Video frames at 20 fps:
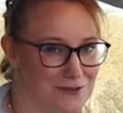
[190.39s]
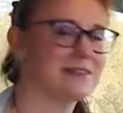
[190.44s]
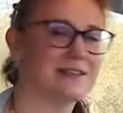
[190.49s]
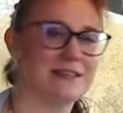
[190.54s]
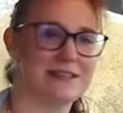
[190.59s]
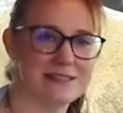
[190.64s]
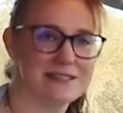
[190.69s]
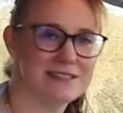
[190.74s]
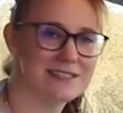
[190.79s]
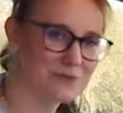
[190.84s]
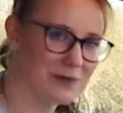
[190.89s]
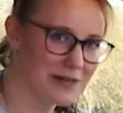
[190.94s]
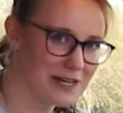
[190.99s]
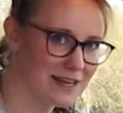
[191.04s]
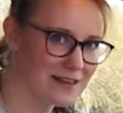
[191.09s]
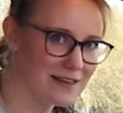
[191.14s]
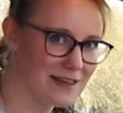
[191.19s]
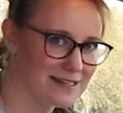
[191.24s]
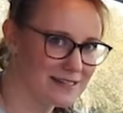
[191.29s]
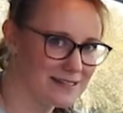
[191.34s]
This is what
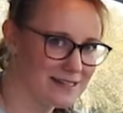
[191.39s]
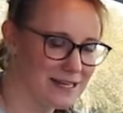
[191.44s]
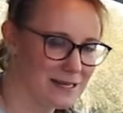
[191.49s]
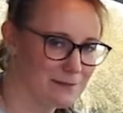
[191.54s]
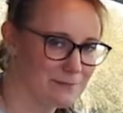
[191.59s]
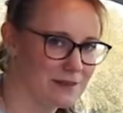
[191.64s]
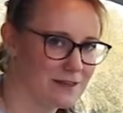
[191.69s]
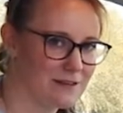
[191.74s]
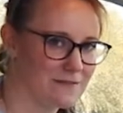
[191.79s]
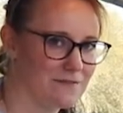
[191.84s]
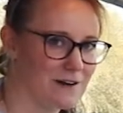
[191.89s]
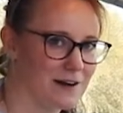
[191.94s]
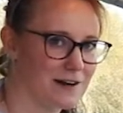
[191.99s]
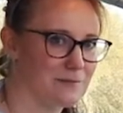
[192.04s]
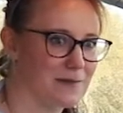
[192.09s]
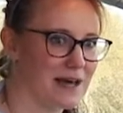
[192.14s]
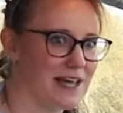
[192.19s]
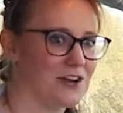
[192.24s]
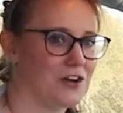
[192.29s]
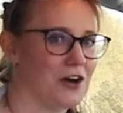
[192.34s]
I like to keep in the front
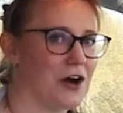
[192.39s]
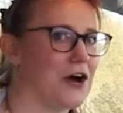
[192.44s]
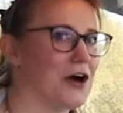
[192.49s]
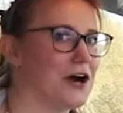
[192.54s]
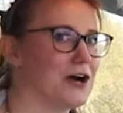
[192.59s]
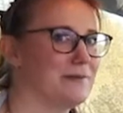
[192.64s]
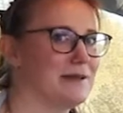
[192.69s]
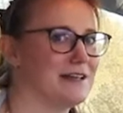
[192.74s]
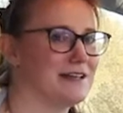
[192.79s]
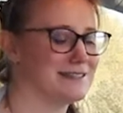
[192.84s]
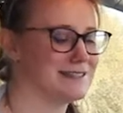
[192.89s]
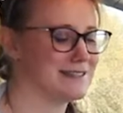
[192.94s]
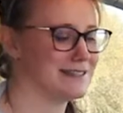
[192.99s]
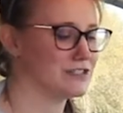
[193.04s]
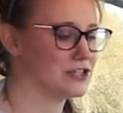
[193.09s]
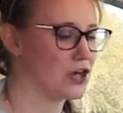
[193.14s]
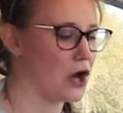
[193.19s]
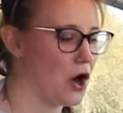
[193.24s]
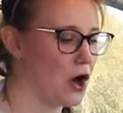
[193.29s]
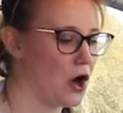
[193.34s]
of my car because it's